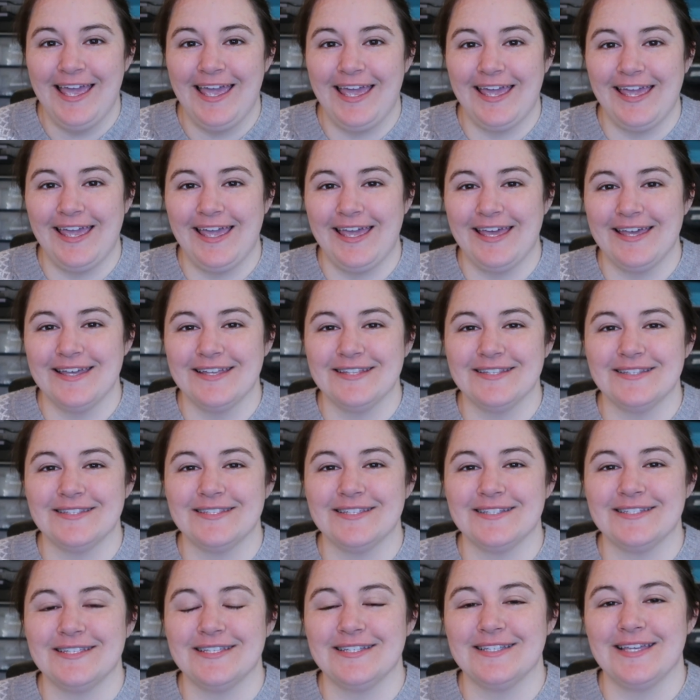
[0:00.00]

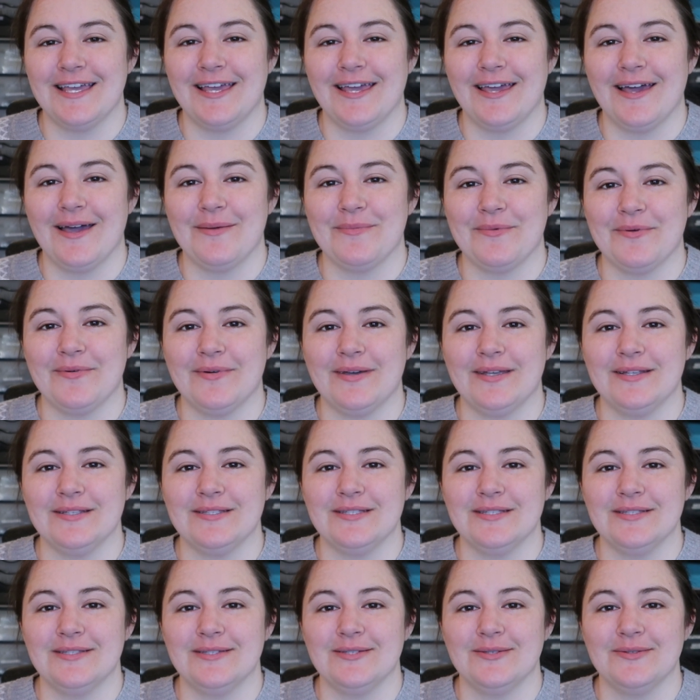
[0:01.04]
And today I'm going
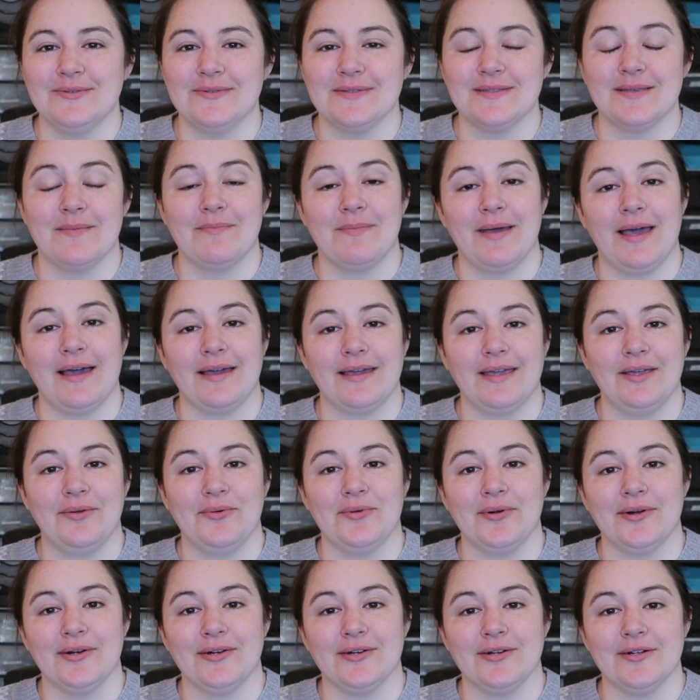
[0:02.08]
to do some packing
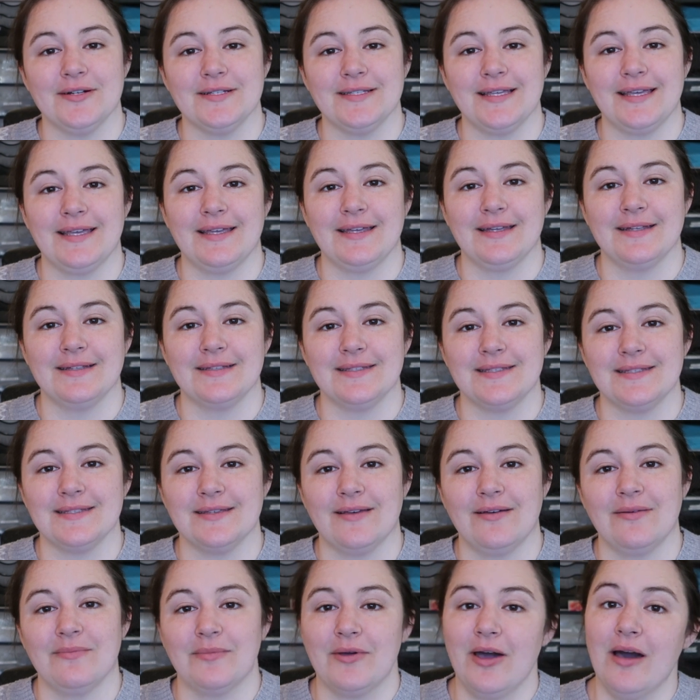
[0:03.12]
orders and
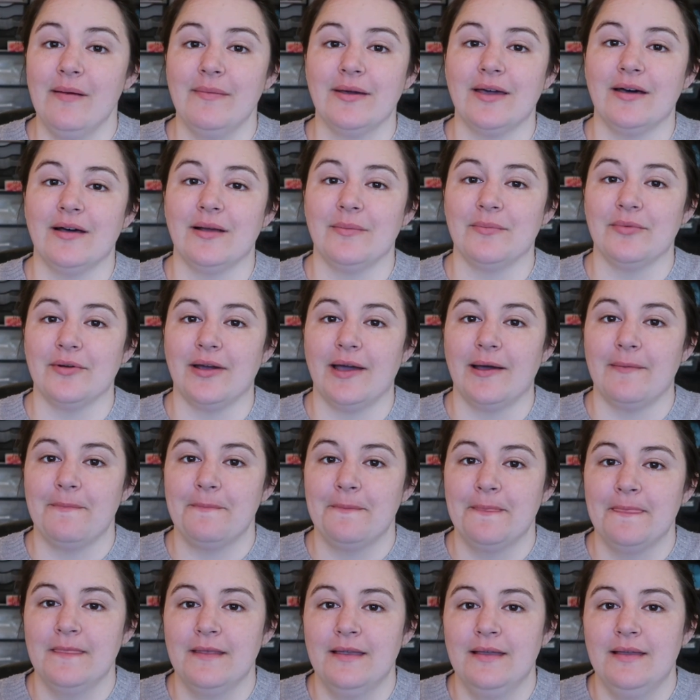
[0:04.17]
some Comic-Con prep.
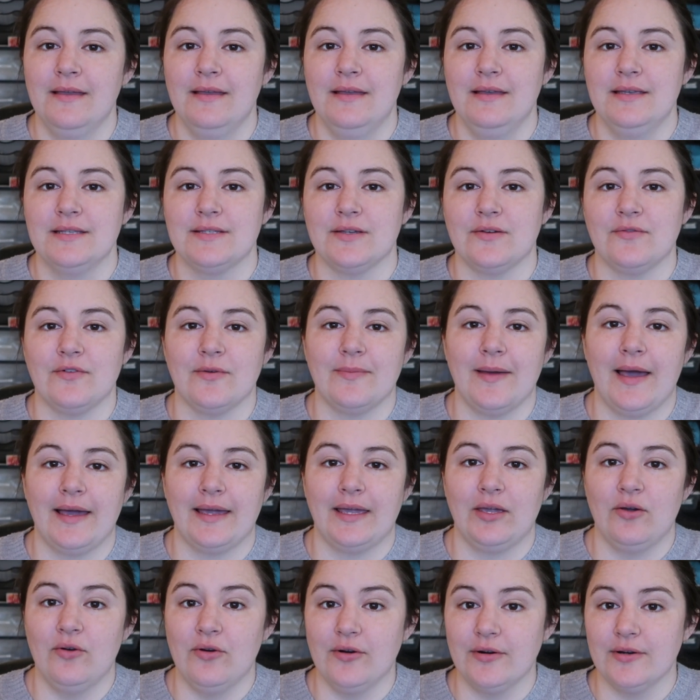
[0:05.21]
So for
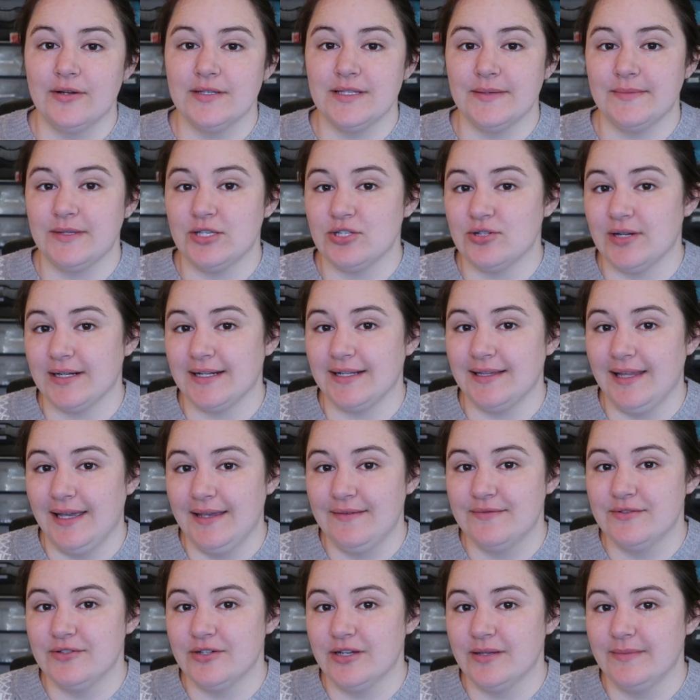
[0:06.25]
packing orders, I'm going to try to
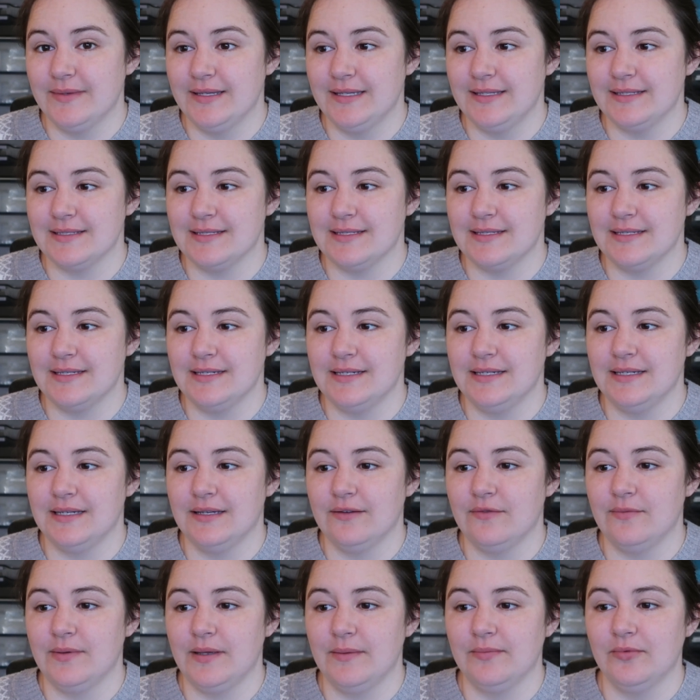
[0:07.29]
live stream it, see
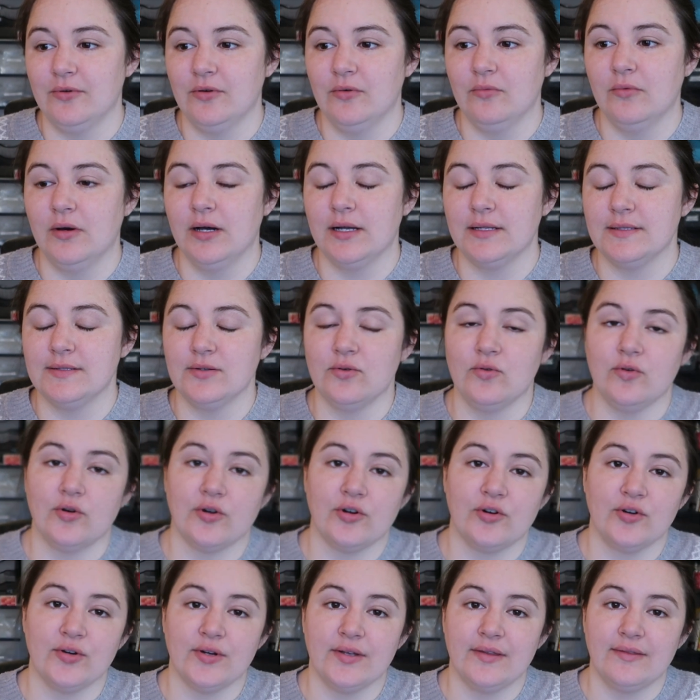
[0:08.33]
if people want to
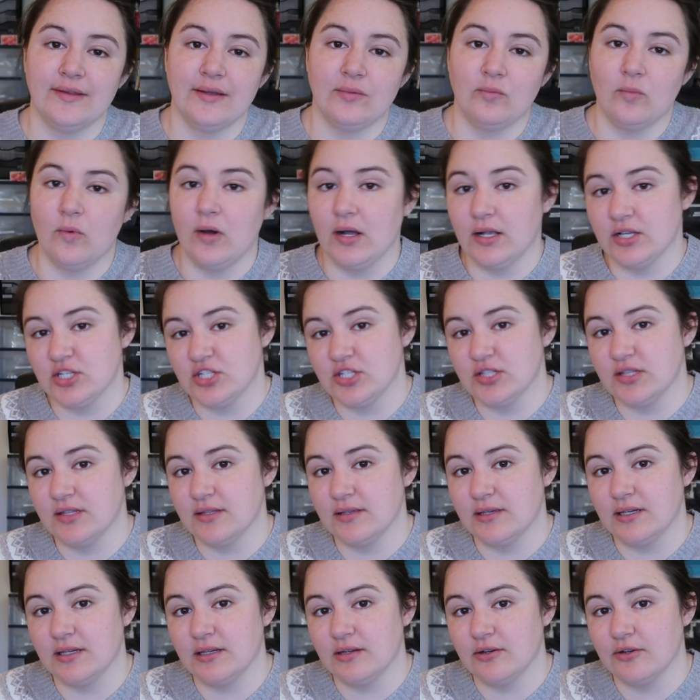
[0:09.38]
order and then watch
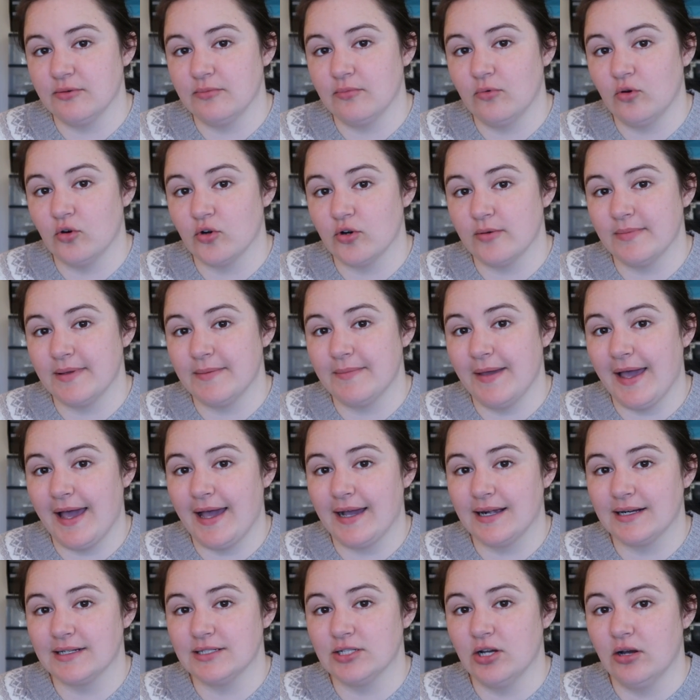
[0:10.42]
the order be
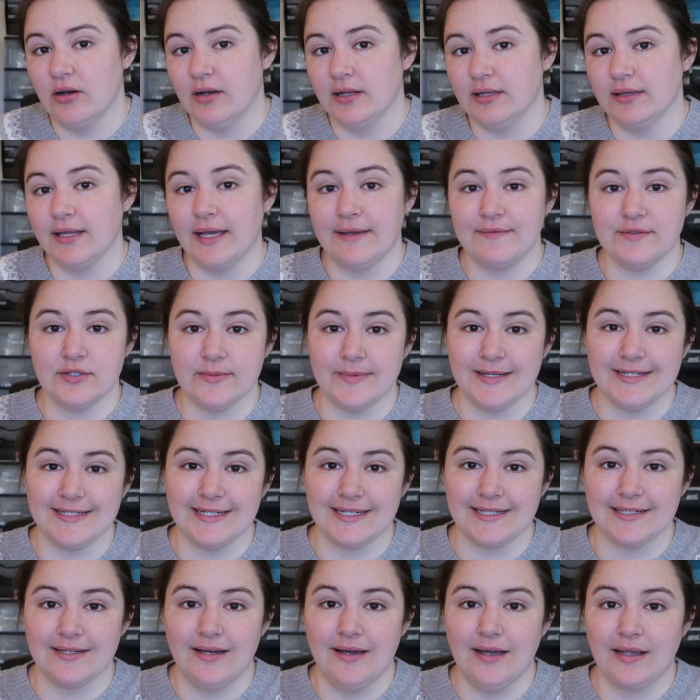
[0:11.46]
packed on live stream on
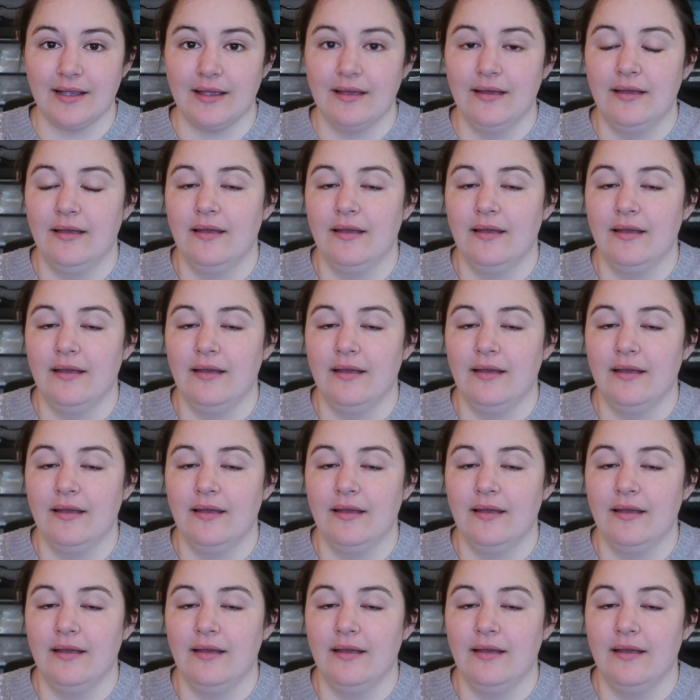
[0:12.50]
TikTok.